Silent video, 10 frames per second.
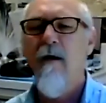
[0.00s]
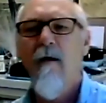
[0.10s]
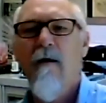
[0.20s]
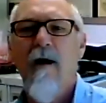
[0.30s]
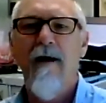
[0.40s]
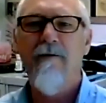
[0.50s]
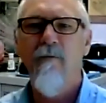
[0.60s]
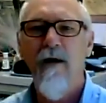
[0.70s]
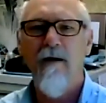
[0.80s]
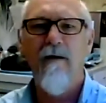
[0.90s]
All right,
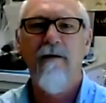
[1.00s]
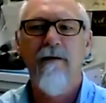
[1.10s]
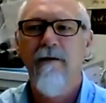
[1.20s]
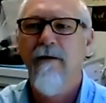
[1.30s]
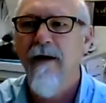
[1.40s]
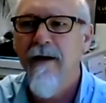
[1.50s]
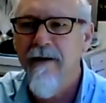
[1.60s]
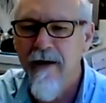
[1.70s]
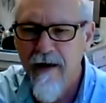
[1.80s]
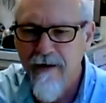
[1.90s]
well,
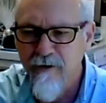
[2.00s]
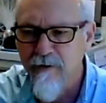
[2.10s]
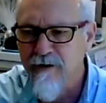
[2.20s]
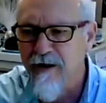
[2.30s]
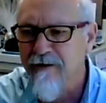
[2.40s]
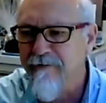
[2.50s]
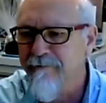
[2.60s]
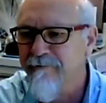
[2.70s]
anything else you want to check on?